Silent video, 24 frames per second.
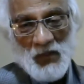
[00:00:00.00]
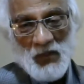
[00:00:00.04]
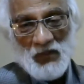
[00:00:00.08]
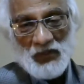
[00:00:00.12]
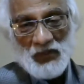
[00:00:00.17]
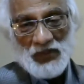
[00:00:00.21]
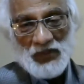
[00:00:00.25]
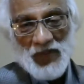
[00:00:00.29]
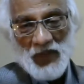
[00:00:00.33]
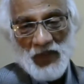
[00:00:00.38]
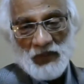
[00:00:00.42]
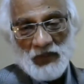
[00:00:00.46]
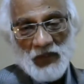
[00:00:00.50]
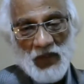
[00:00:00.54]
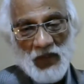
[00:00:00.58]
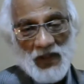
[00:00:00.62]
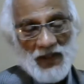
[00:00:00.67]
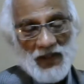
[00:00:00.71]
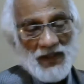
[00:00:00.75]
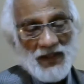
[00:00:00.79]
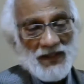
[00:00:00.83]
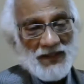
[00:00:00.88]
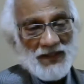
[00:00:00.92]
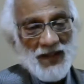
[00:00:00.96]
Therefore,
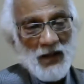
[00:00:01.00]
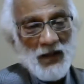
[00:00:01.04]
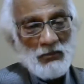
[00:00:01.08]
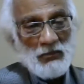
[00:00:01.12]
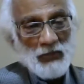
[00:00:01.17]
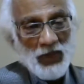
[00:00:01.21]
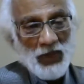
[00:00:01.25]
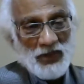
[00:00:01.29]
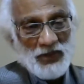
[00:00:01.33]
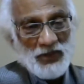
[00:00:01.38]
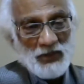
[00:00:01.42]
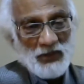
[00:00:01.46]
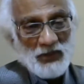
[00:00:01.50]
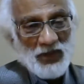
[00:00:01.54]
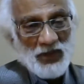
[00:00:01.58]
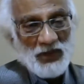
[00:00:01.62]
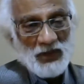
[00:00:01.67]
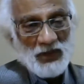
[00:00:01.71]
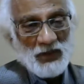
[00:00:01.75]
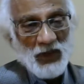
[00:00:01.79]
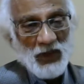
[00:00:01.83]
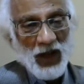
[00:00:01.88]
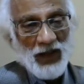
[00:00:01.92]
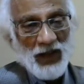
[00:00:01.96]
it is not possible
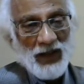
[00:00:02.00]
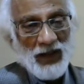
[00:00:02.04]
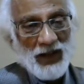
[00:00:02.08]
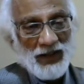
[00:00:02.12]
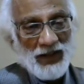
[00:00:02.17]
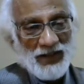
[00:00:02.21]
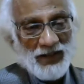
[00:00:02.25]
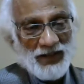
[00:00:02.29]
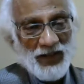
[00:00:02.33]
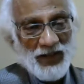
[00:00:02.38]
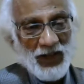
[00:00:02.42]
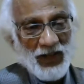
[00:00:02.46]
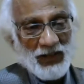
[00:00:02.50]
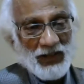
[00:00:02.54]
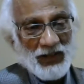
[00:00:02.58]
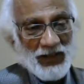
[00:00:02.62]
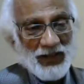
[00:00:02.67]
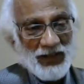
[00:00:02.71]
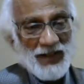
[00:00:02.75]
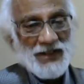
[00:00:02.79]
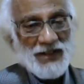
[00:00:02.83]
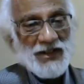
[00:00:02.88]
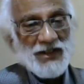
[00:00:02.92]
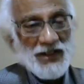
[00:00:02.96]
to uh, check
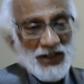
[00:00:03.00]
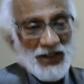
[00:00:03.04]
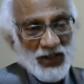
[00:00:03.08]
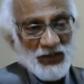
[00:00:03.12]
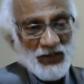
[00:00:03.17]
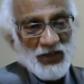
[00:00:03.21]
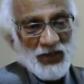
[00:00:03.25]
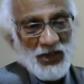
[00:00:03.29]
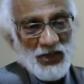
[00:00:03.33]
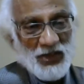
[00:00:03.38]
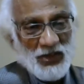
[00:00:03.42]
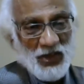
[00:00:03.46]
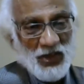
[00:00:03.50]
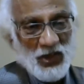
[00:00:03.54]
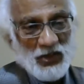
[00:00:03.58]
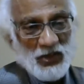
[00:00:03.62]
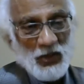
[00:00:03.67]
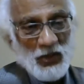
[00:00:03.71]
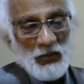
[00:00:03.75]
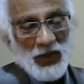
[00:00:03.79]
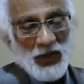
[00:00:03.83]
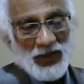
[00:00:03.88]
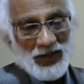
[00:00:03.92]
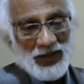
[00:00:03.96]
each individual.
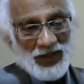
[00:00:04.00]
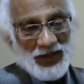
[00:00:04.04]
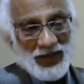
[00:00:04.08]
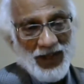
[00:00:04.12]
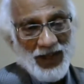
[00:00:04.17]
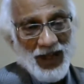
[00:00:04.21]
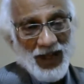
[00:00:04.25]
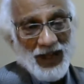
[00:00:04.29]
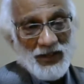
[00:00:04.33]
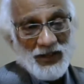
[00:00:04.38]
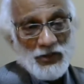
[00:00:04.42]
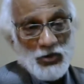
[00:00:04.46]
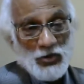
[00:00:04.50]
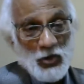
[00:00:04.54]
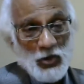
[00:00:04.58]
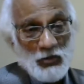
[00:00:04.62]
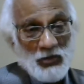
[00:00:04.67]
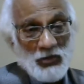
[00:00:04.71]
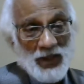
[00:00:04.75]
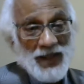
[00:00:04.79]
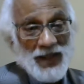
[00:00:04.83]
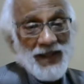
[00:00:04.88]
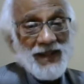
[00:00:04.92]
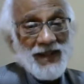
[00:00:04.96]
So, but there has to
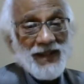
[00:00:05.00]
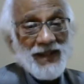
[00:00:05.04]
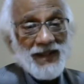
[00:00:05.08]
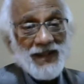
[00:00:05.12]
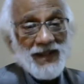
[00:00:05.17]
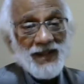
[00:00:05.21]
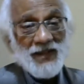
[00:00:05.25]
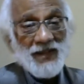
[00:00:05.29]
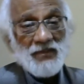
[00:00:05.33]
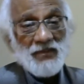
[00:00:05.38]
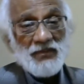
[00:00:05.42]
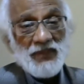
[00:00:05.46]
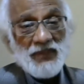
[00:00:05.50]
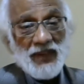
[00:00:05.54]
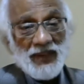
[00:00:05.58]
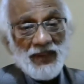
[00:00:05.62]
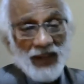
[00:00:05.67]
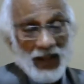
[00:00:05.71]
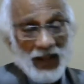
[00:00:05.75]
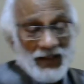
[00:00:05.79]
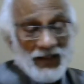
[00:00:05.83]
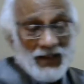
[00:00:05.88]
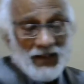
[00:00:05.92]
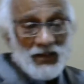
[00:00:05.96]
be.
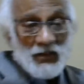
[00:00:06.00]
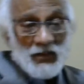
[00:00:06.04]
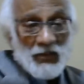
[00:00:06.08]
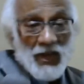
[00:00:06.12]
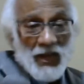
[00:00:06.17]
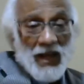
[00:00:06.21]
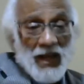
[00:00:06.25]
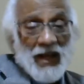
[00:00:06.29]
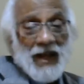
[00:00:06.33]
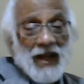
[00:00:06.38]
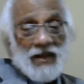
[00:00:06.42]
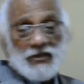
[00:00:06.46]
That is where I